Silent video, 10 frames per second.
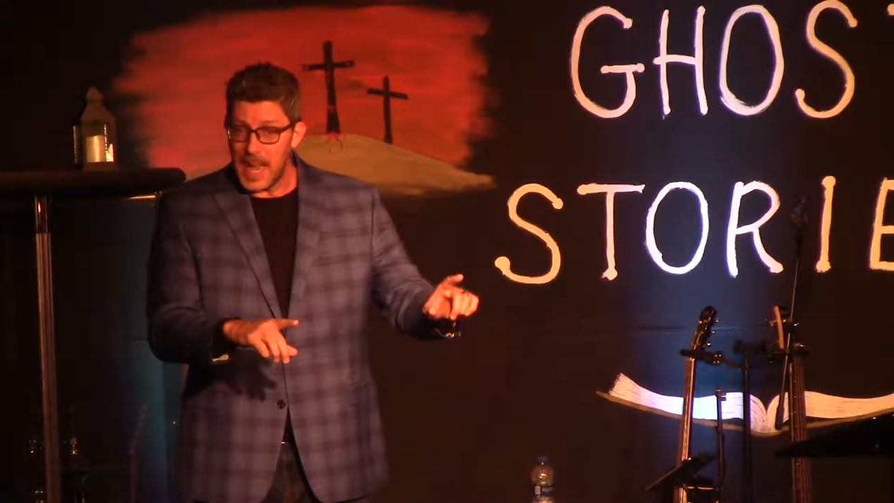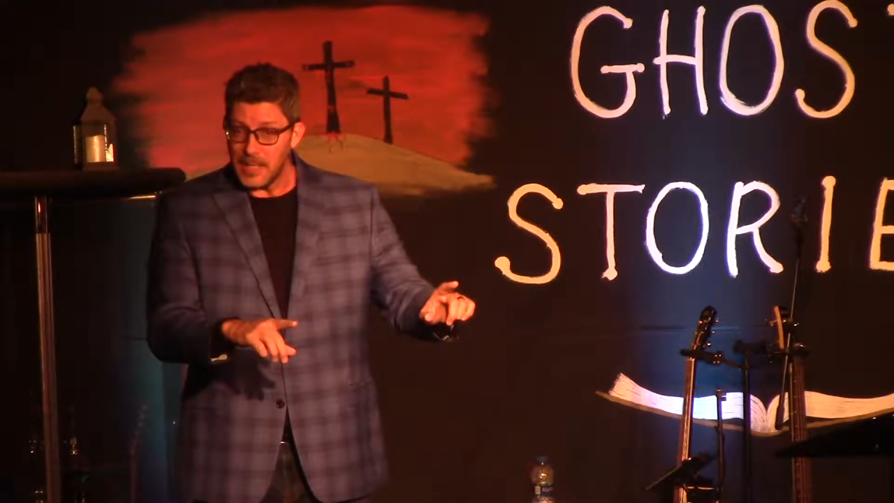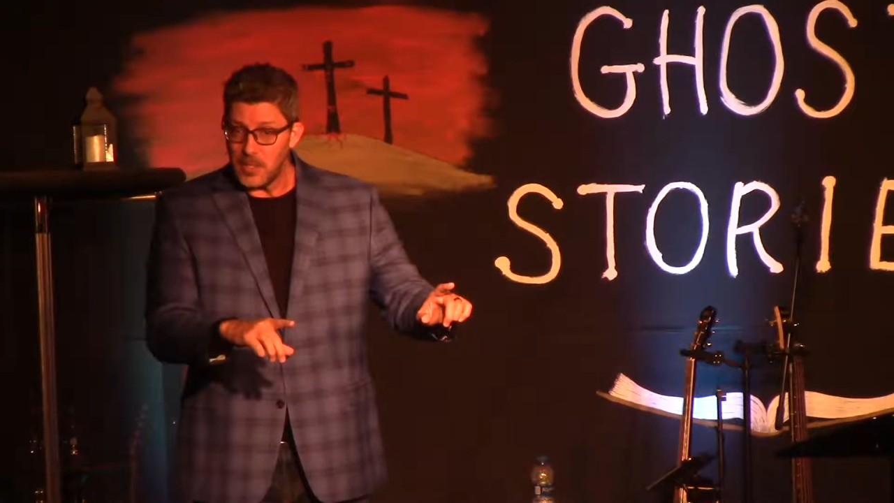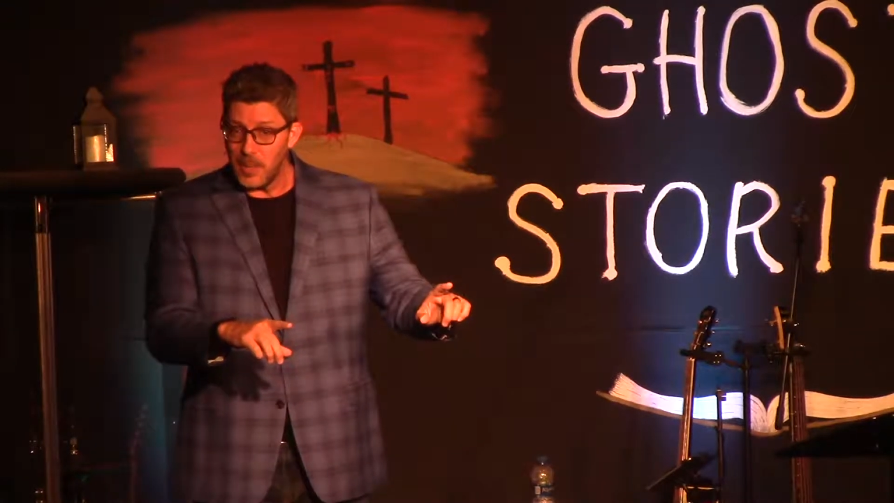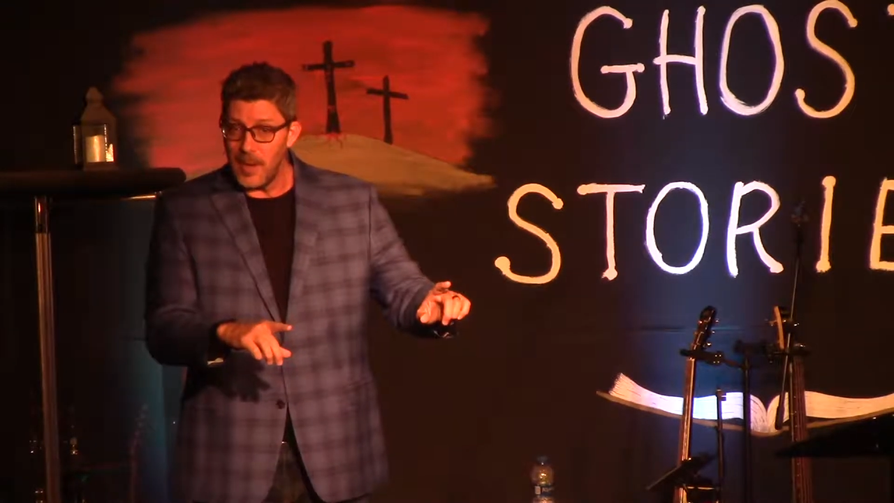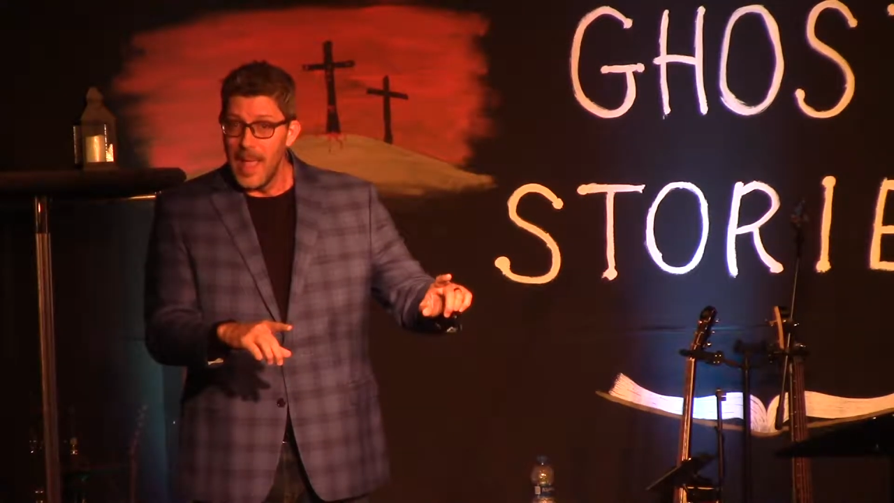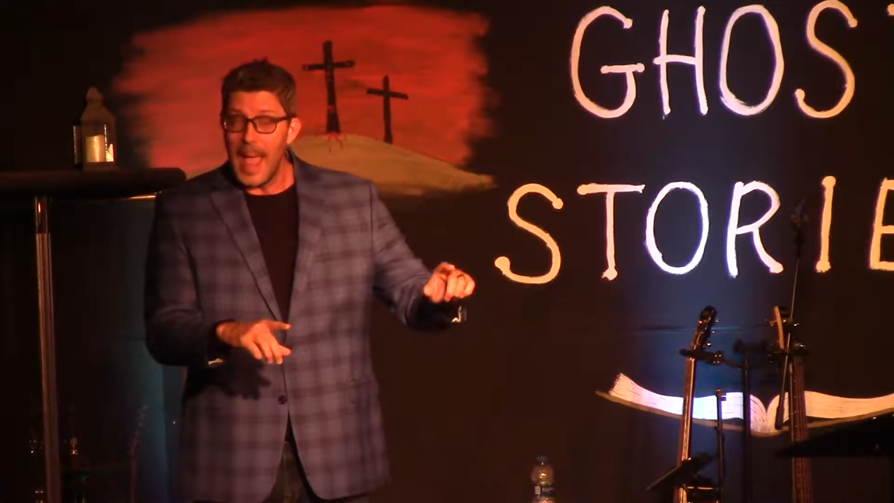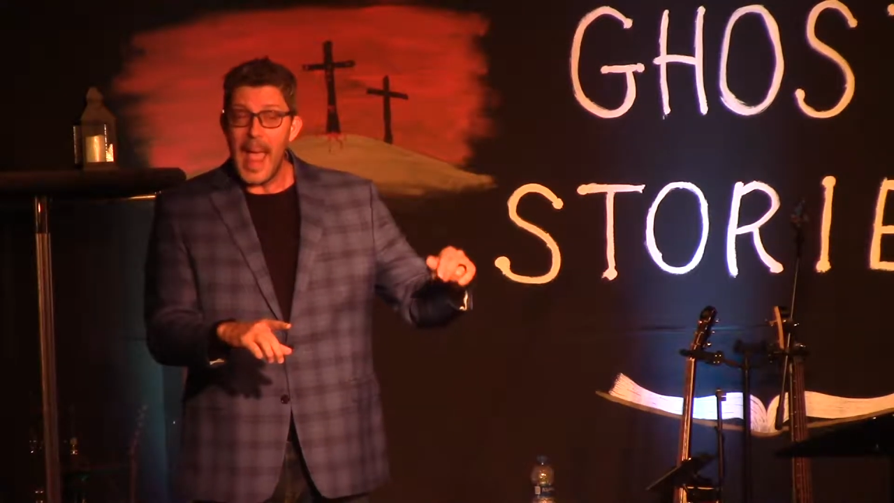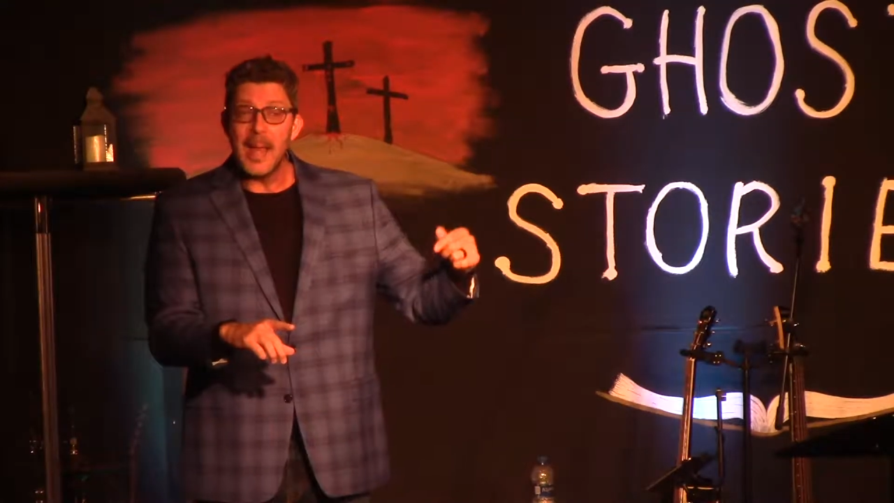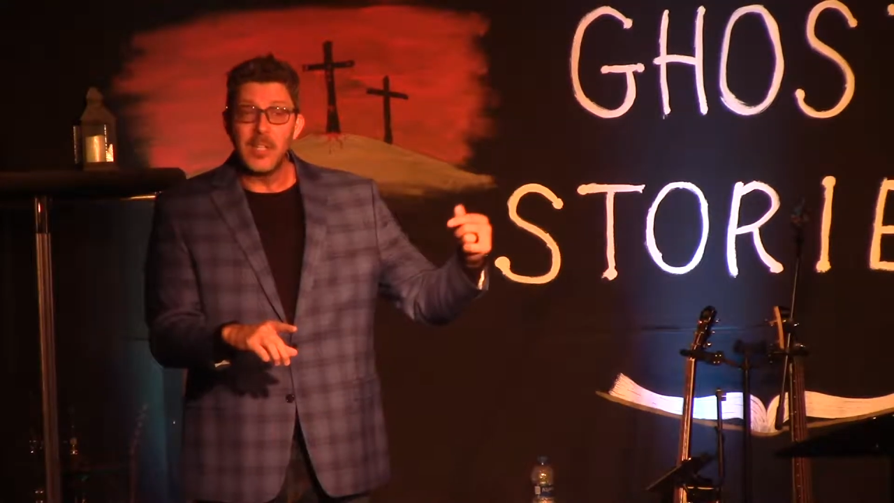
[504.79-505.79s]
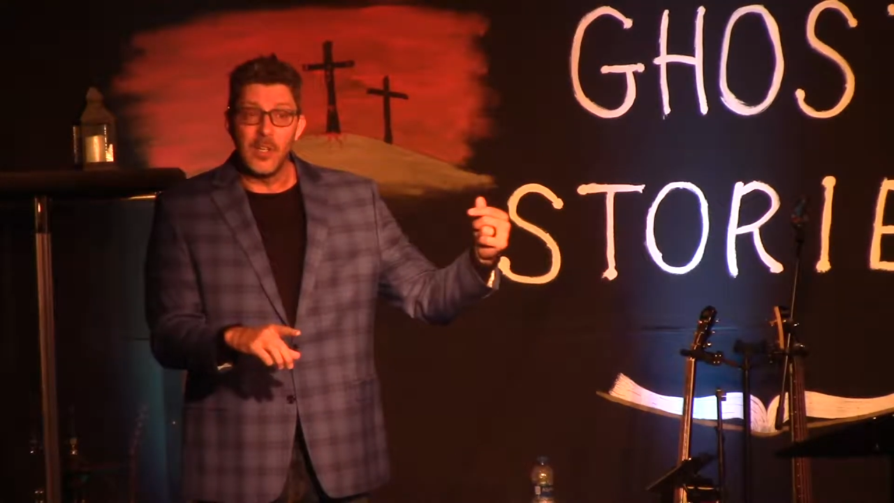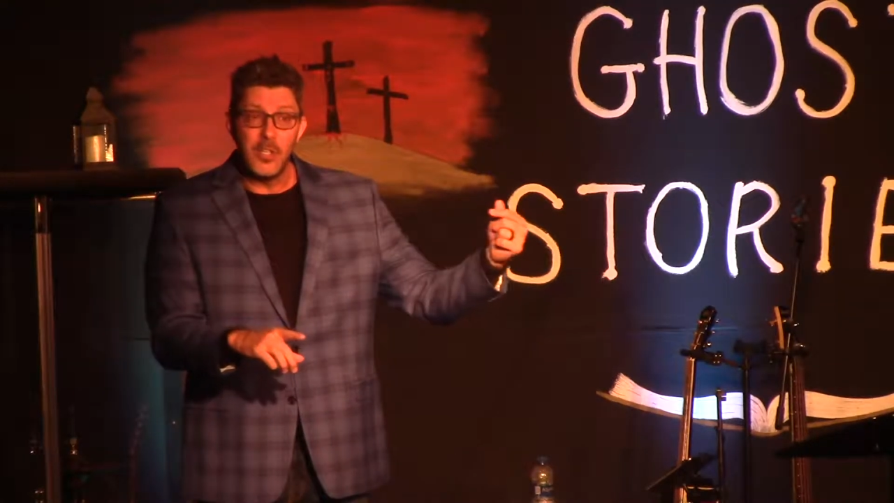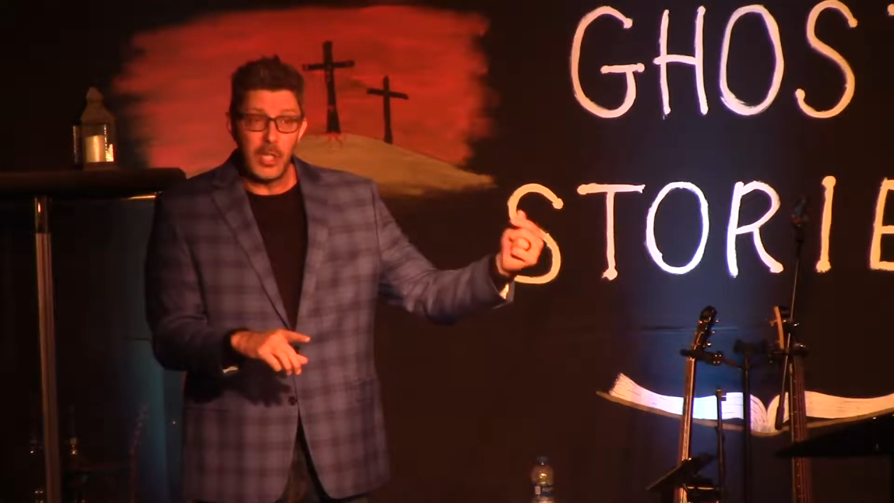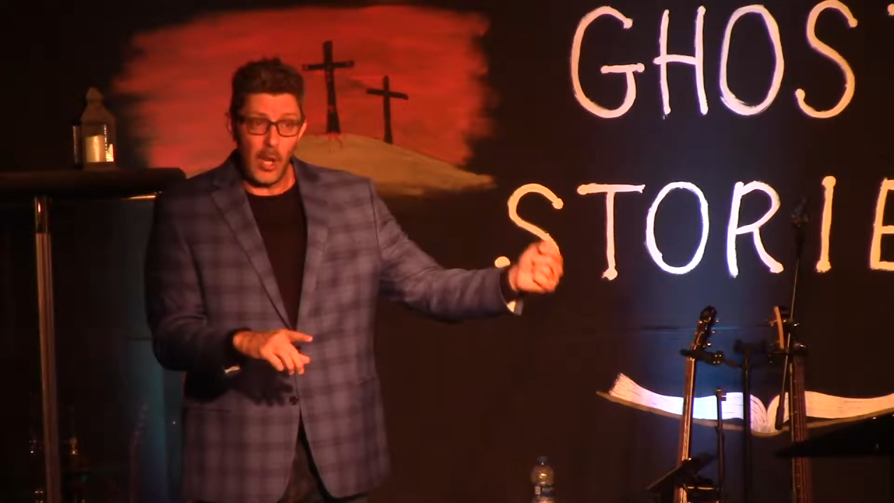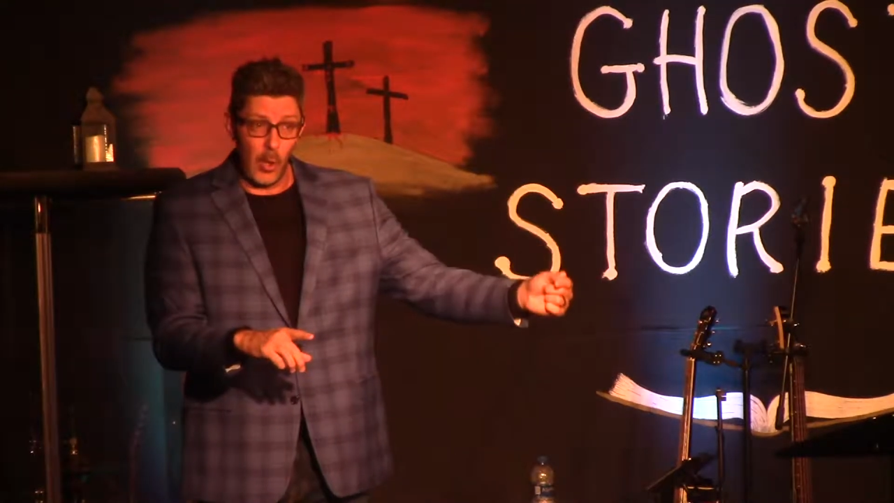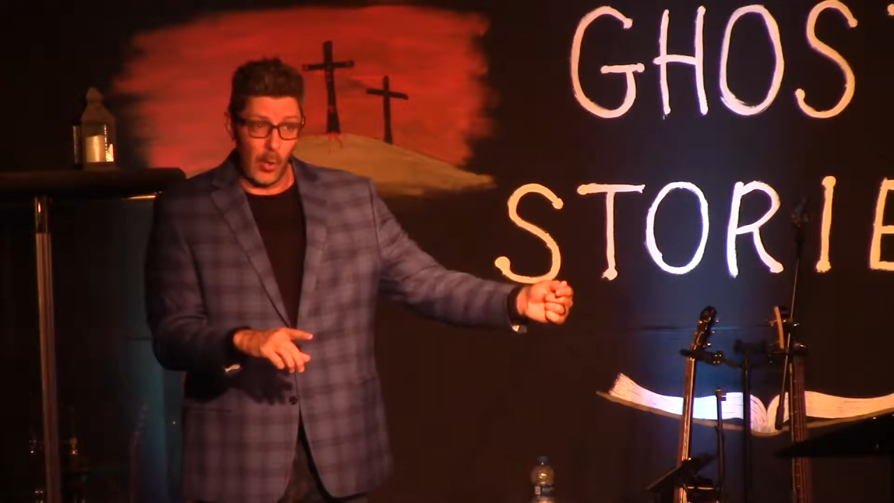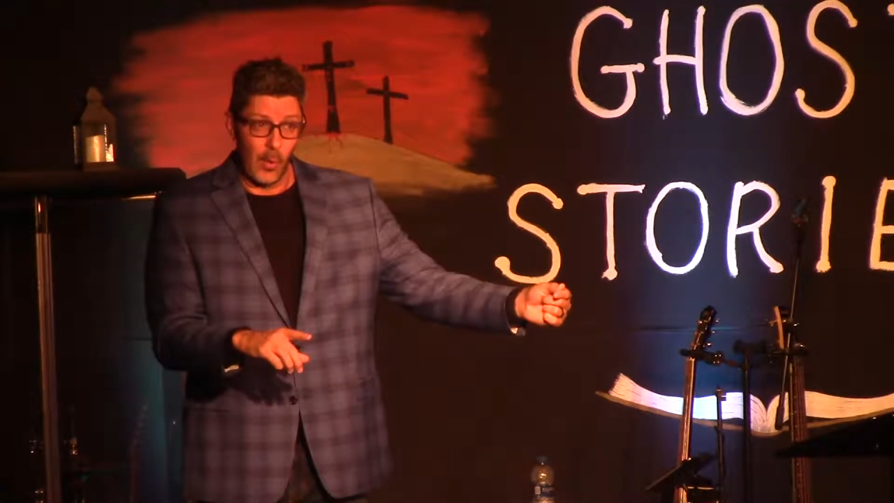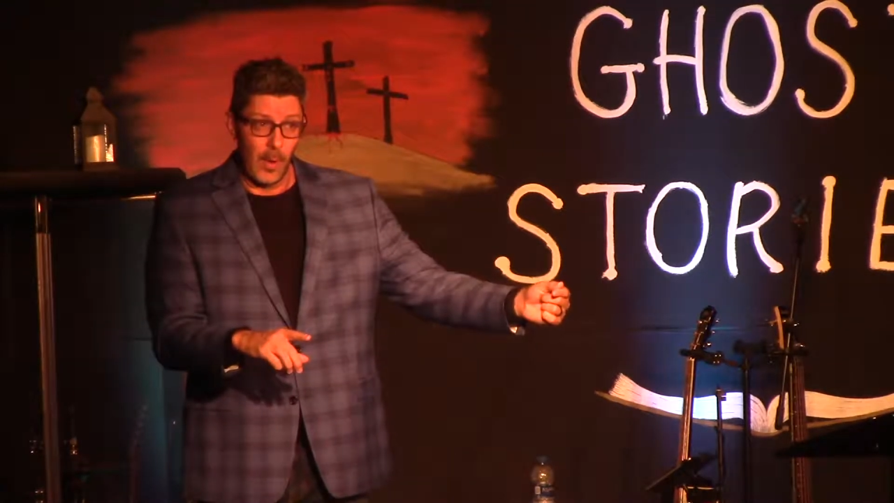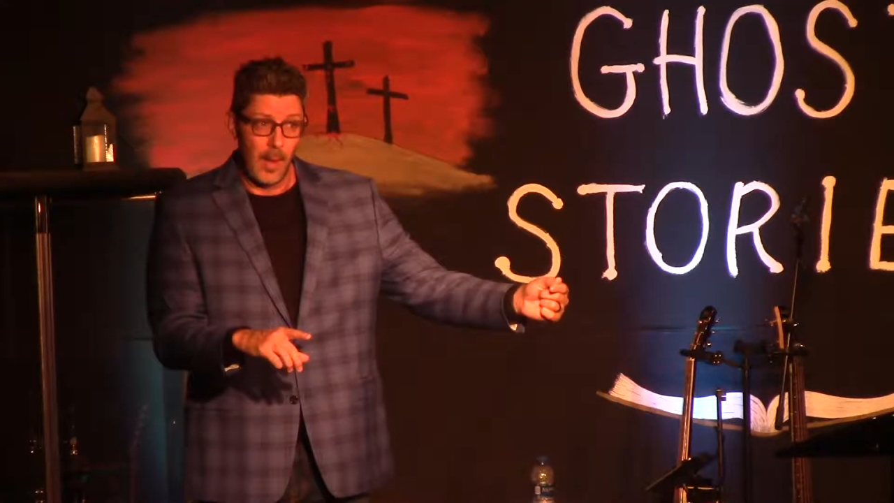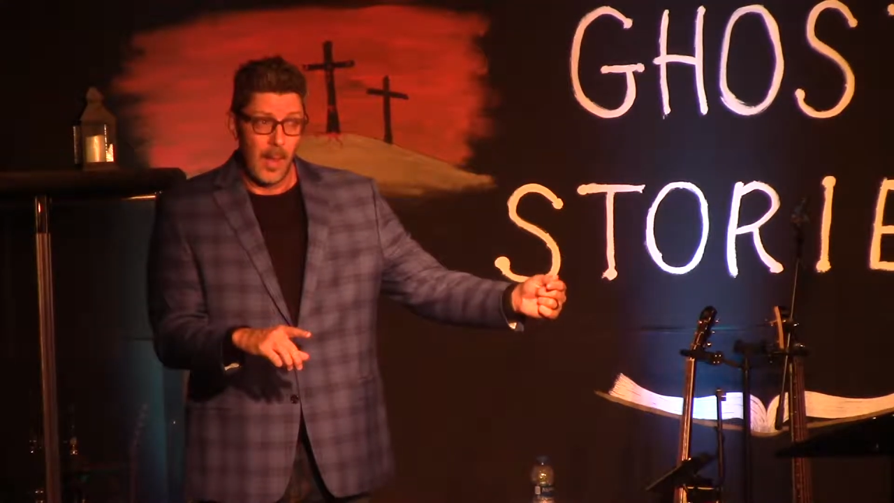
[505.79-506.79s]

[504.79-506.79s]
Testament had to do.